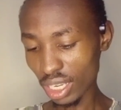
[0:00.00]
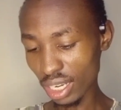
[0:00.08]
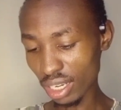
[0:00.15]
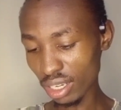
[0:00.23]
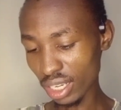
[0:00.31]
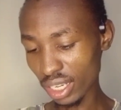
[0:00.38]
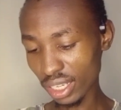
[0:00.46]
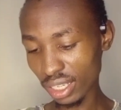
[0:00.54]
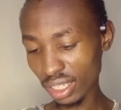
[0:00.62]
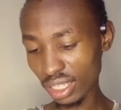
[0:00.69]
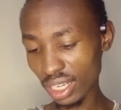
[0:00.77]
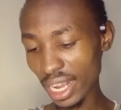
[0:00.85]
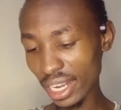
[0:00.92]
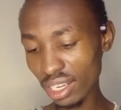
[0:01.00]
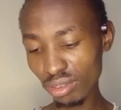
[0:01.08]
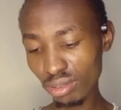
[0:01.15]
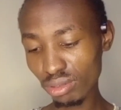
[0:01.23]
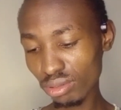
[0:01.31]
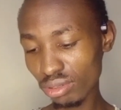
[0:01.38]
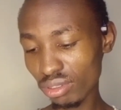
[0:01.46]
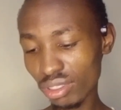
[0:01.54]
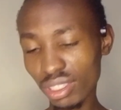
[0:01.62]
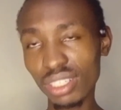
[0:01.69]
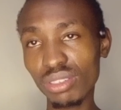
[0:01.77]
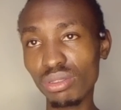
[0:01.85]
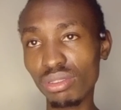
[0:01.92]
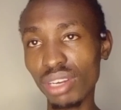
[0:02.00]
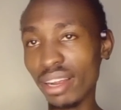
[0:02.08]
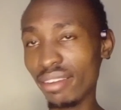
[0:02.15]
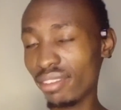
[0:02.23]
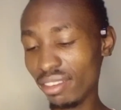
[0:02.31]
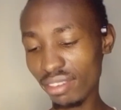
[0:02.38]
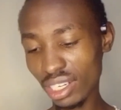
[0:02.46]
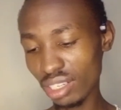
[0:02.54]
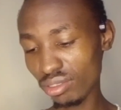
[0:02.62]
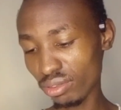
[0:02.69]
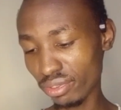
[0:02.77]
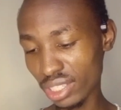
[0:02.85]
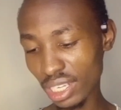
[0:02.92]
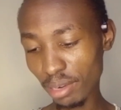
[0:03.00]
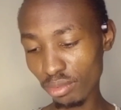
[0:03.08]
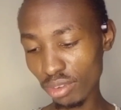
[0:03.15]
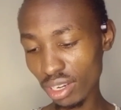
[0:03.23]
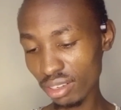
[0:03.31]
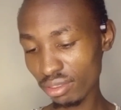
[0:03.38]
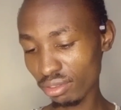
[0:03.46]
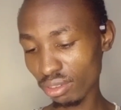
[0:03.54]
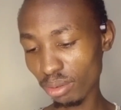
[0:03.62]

And I knew. So I've never knew of someone